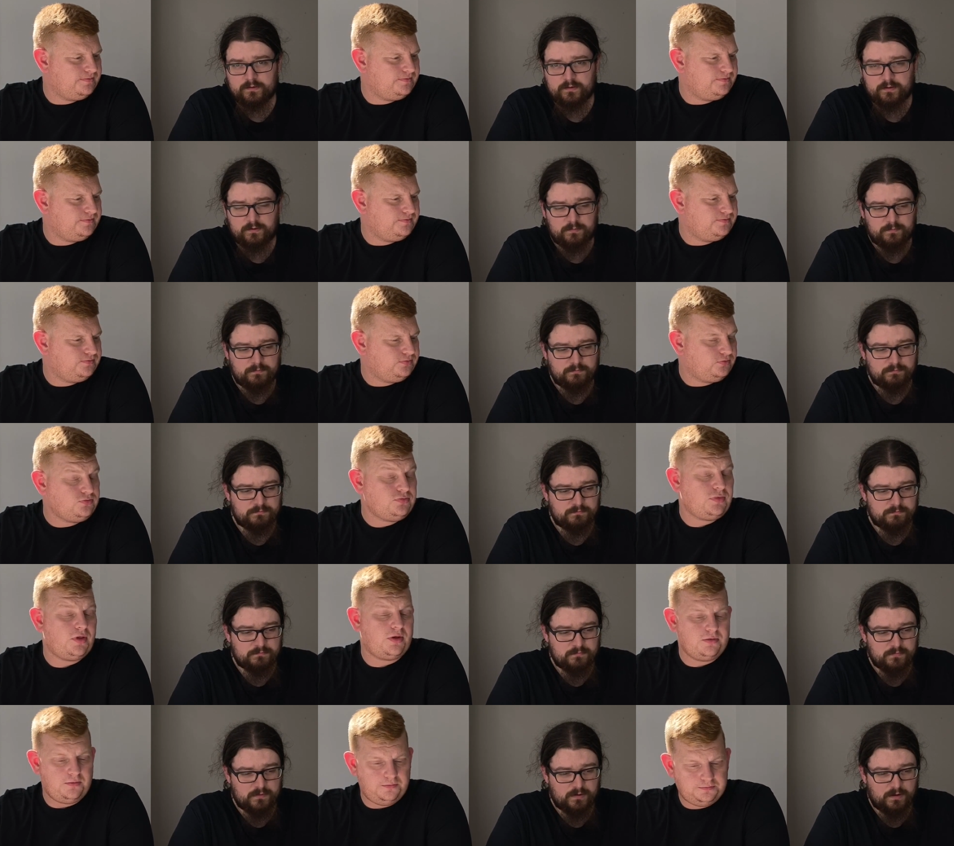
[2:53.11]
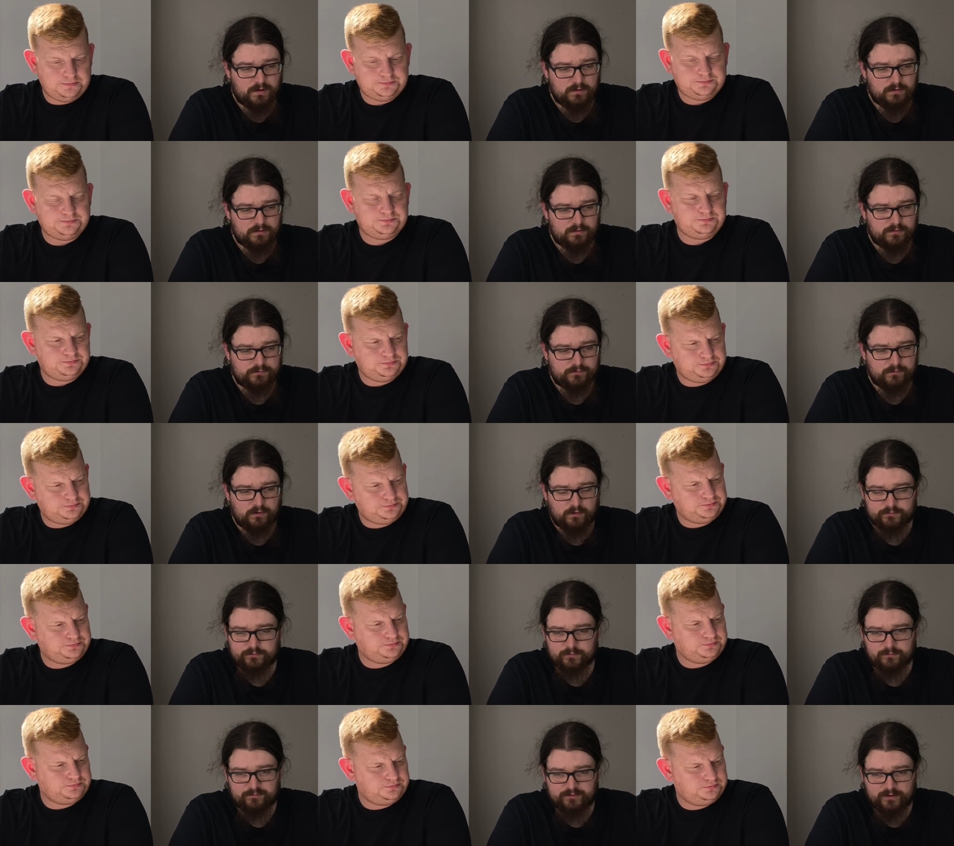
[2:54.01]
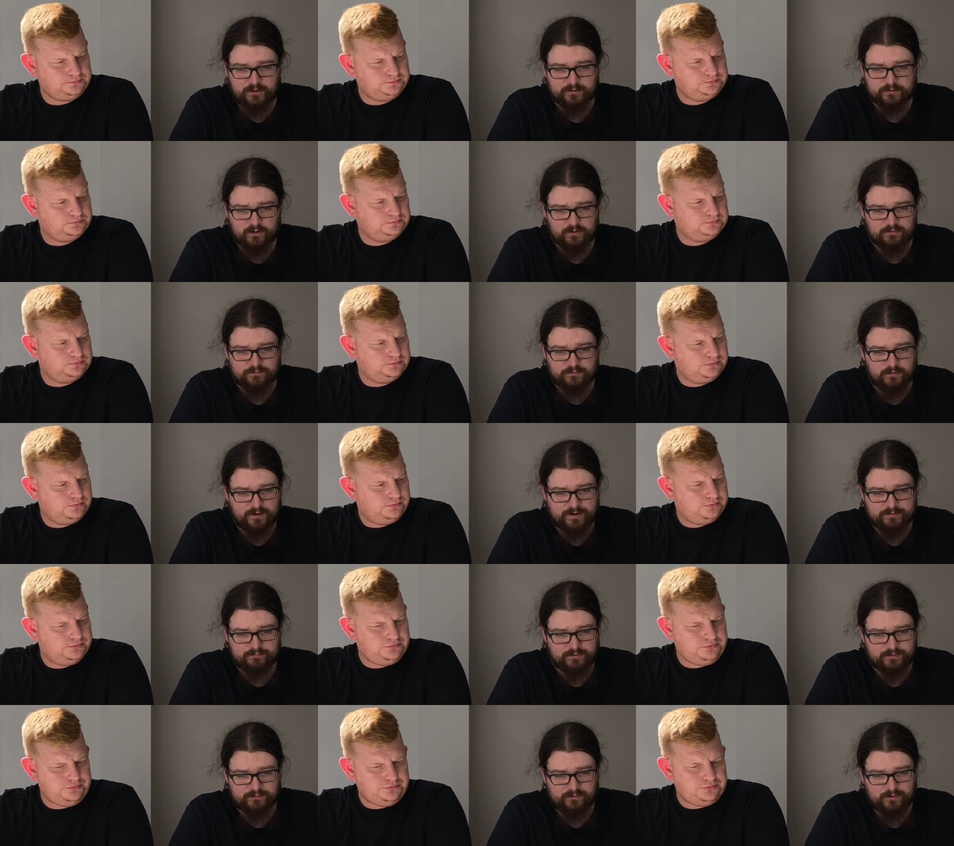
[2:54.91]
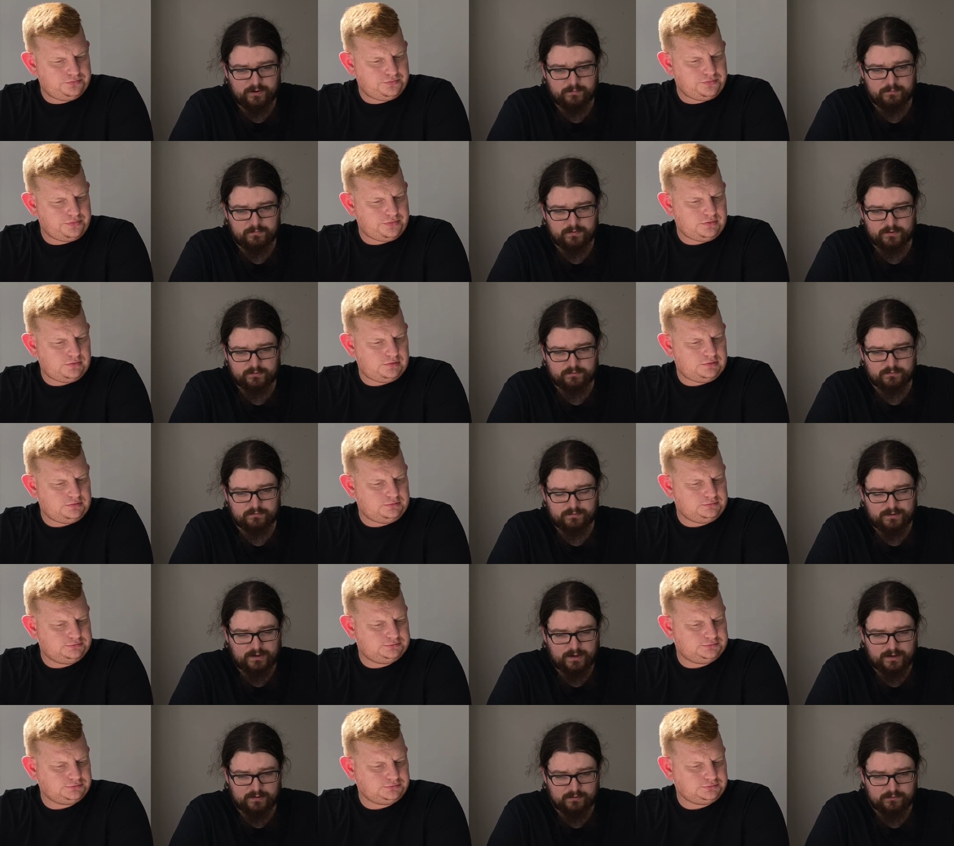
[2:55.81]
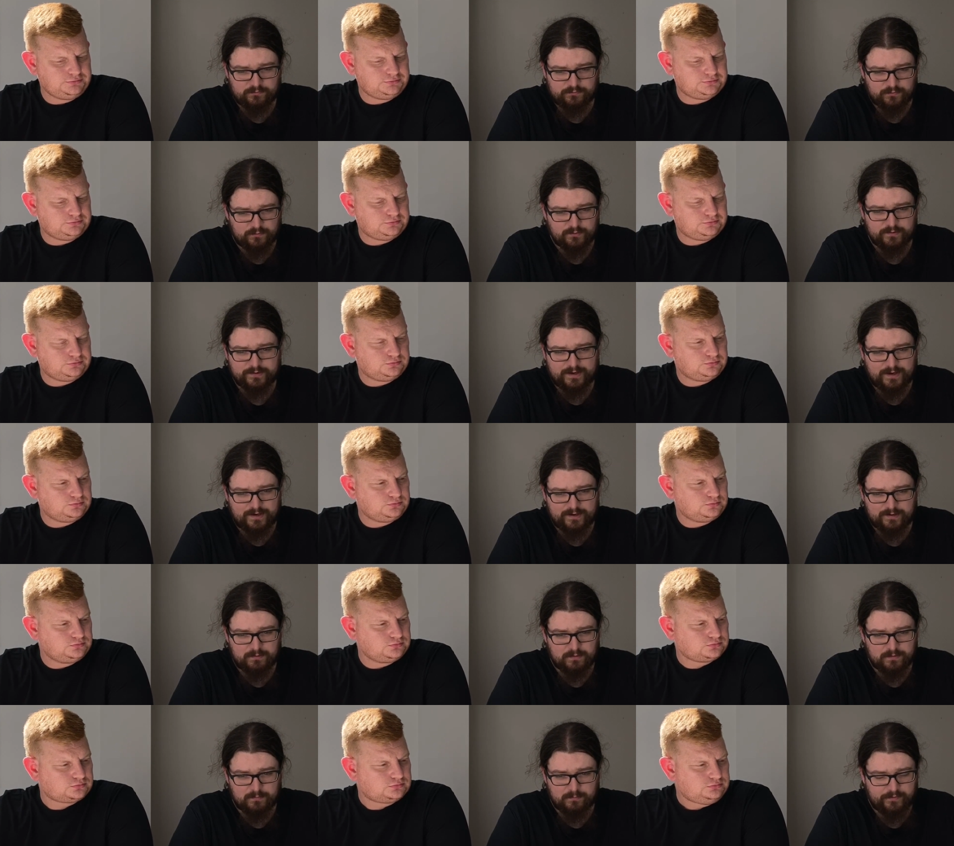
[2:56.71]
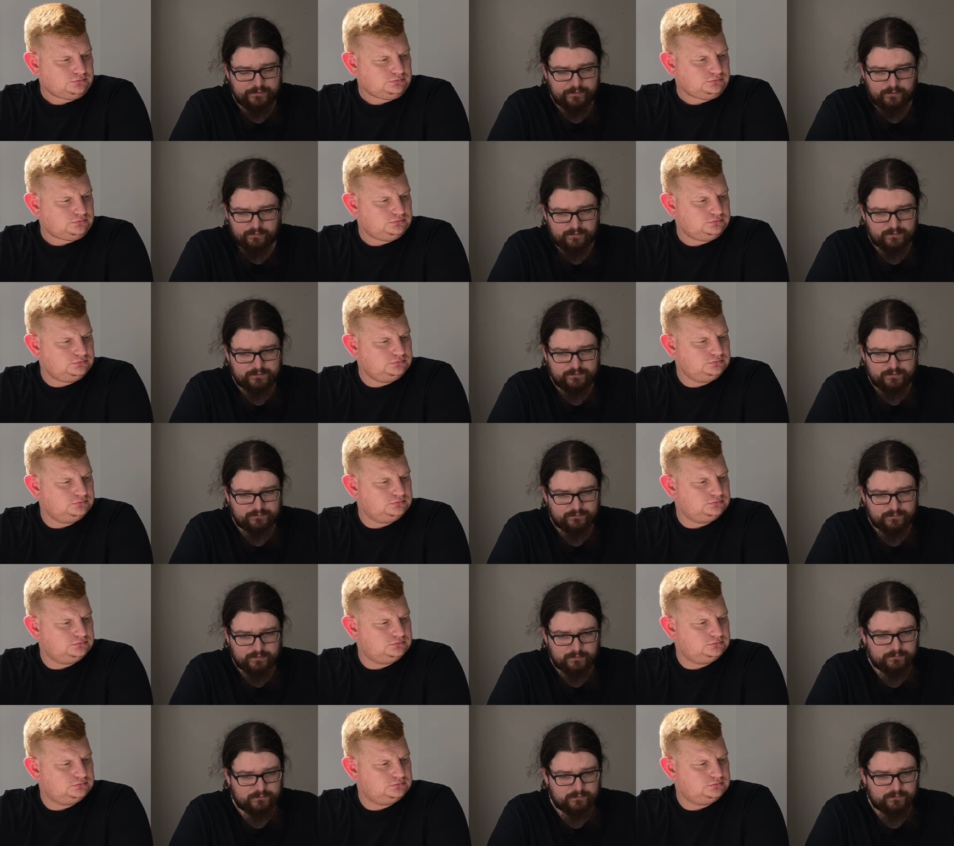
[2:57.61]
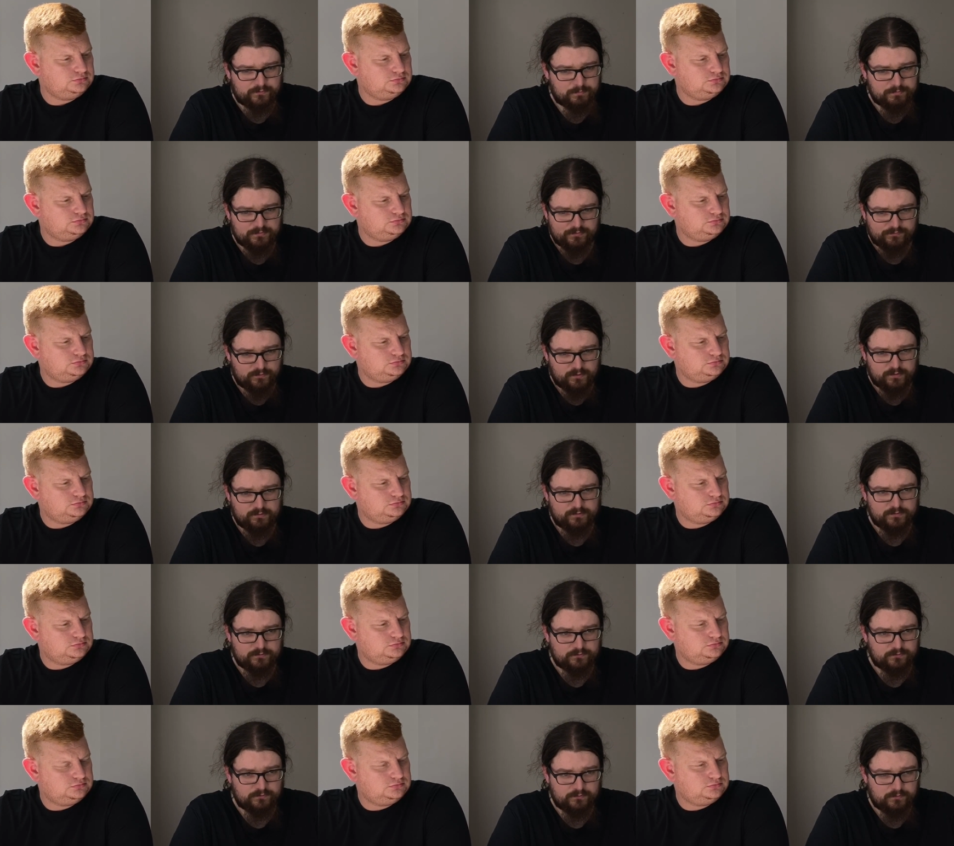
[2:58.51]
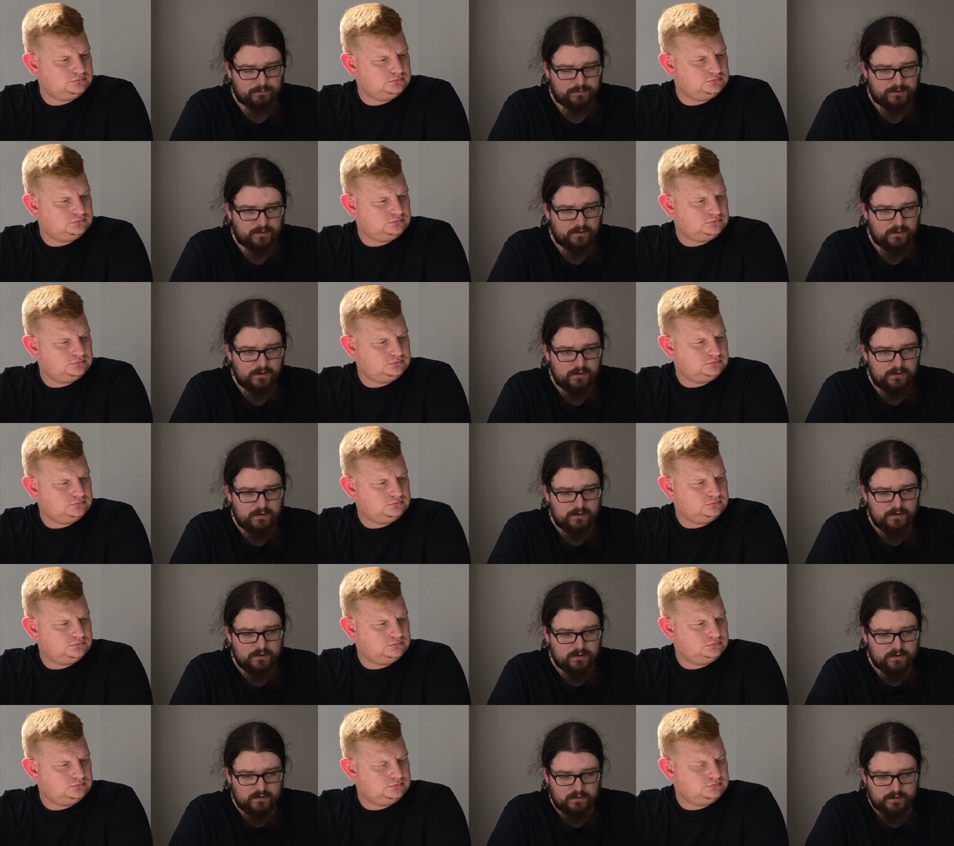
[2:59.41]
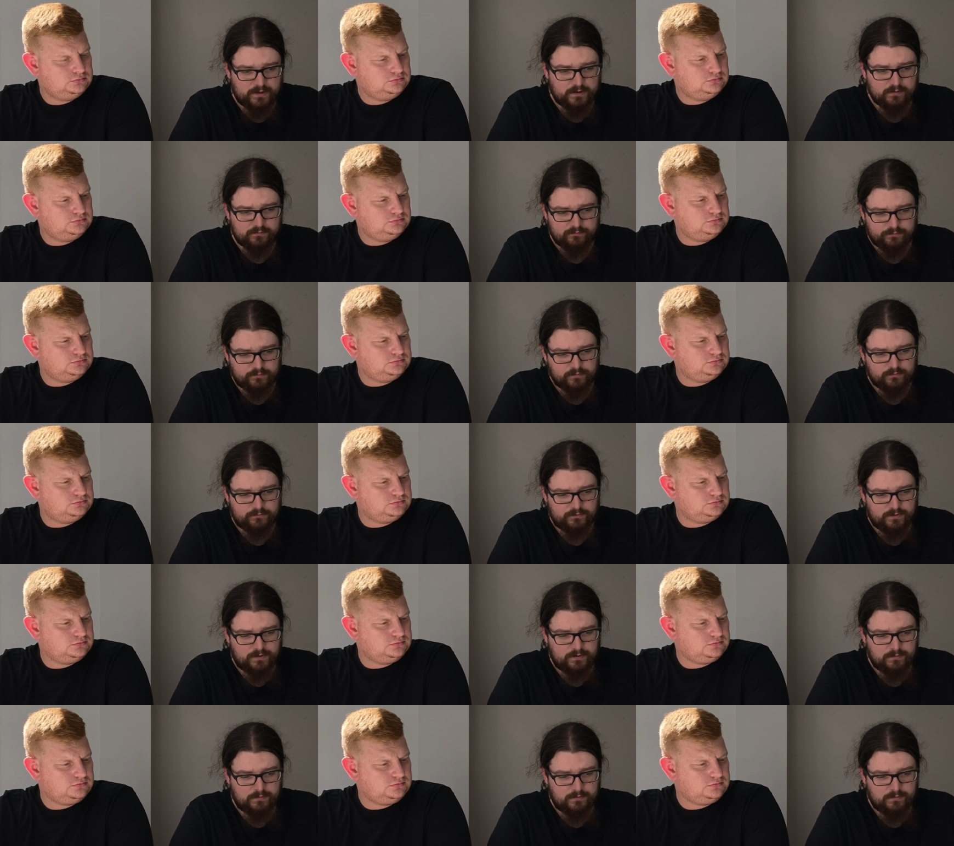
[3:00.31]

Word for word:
Speaker 1: Um, it's not something I'd go for every time. I'd get it certainly get it the minority of times because I prefer it just to be clean and fruity.